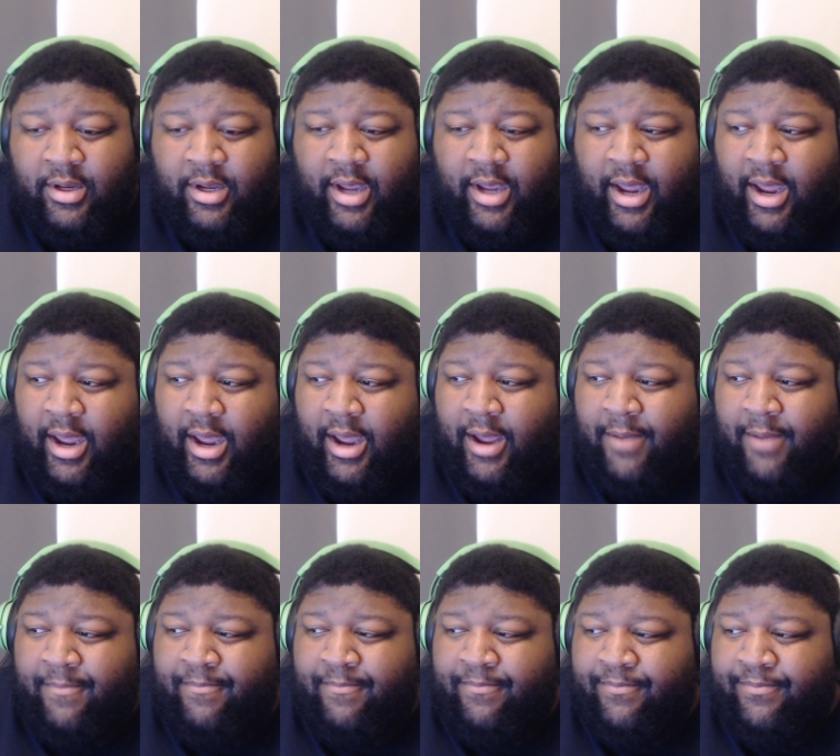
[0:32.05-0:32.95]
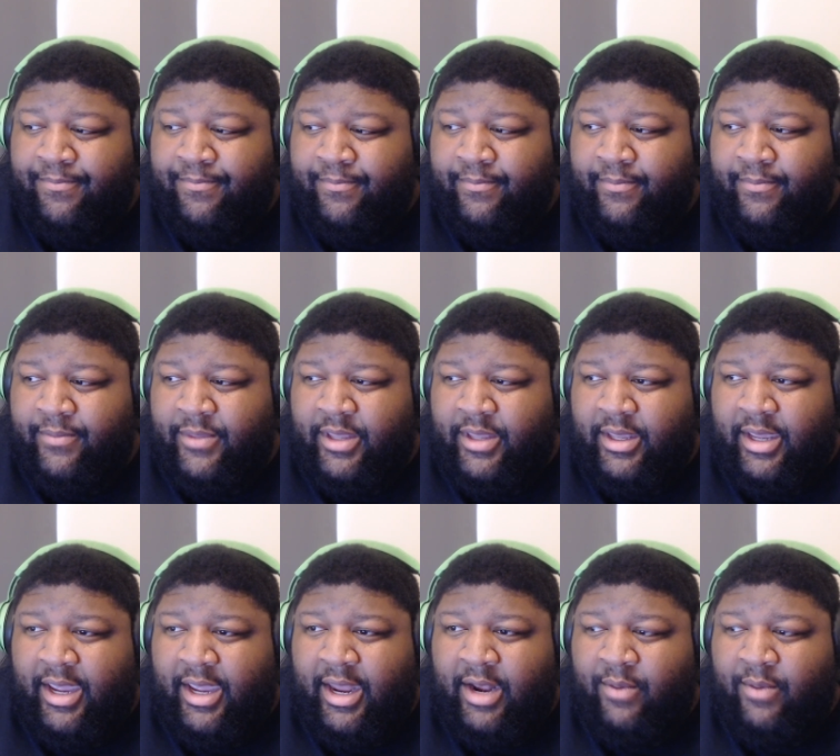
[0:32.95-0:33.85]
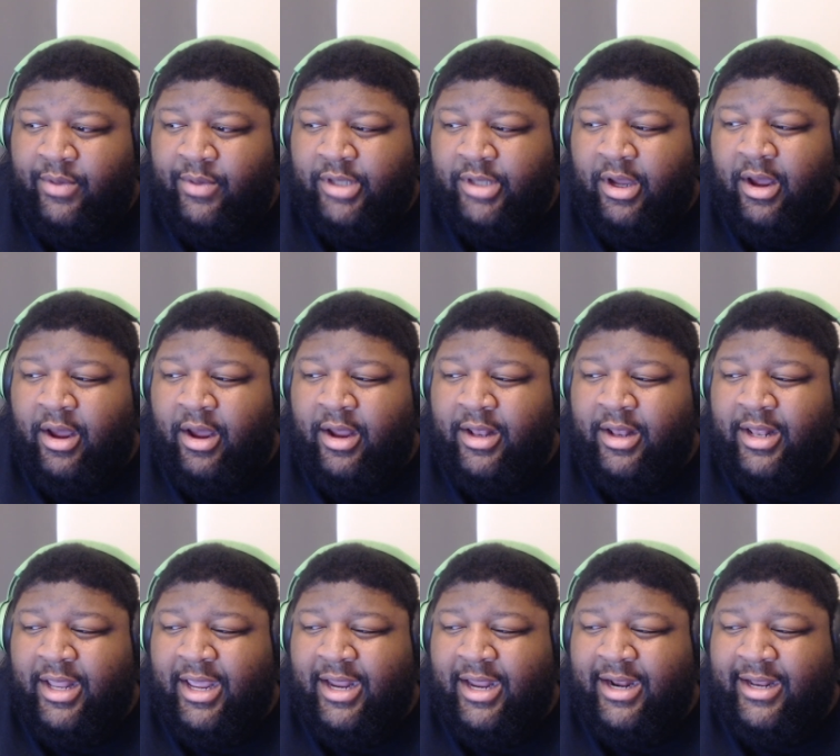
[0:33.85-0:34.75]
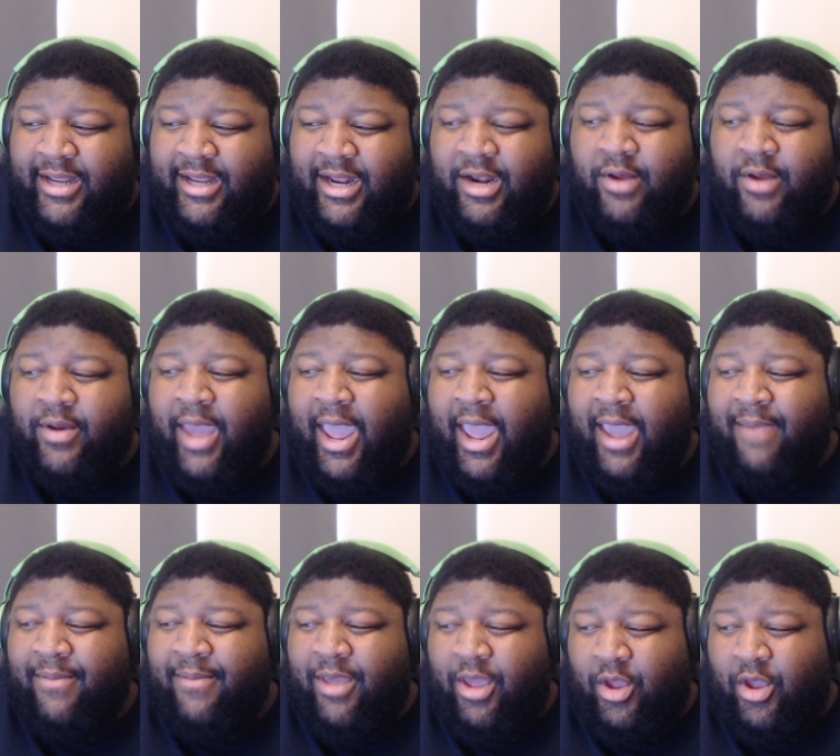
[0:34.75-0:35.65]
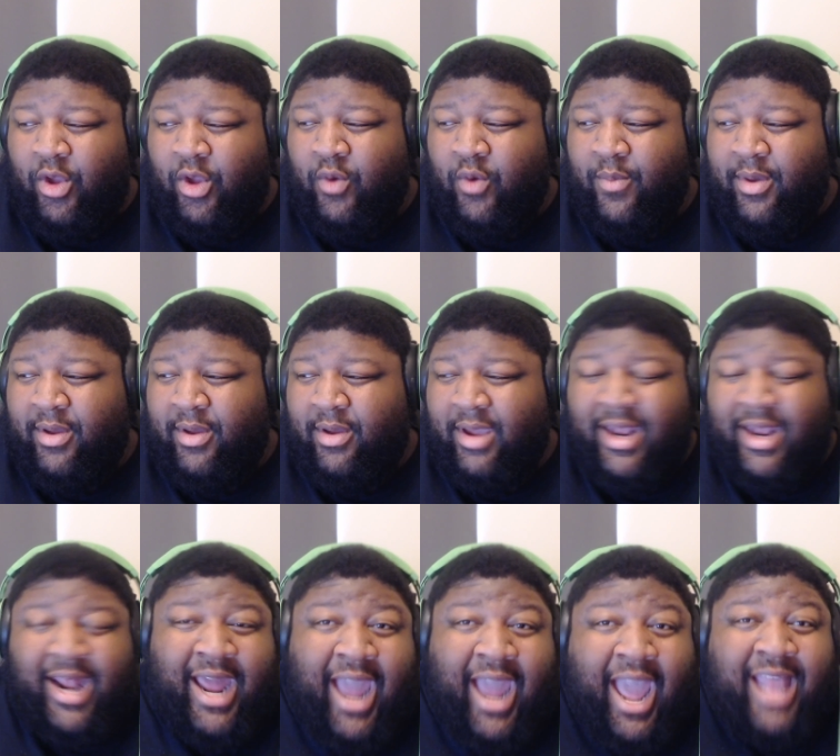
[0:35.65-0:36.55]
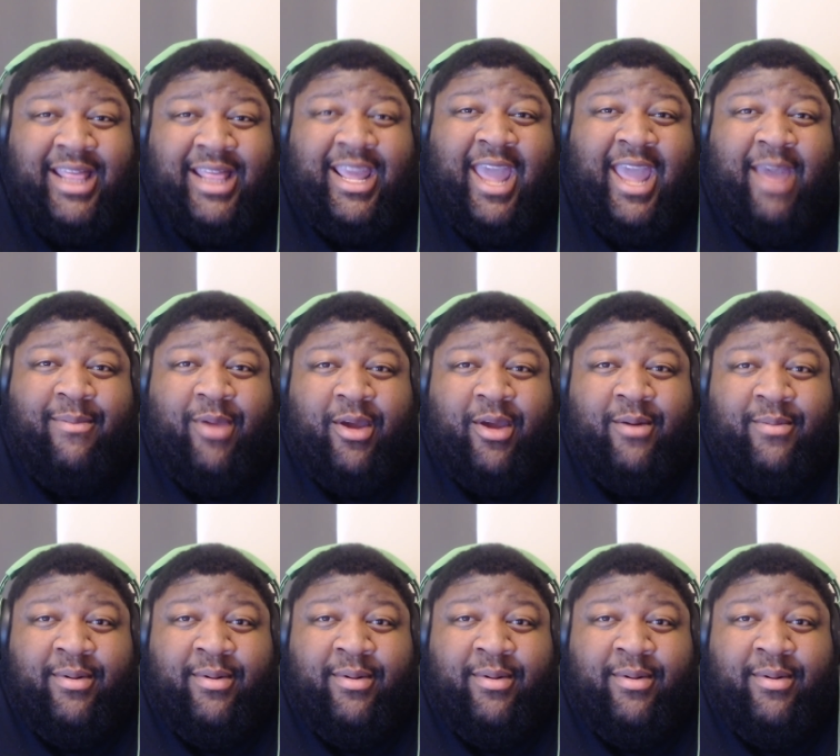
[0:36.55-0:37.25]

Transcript: and it was on the Nintendo GameCube, and I had the GameCube,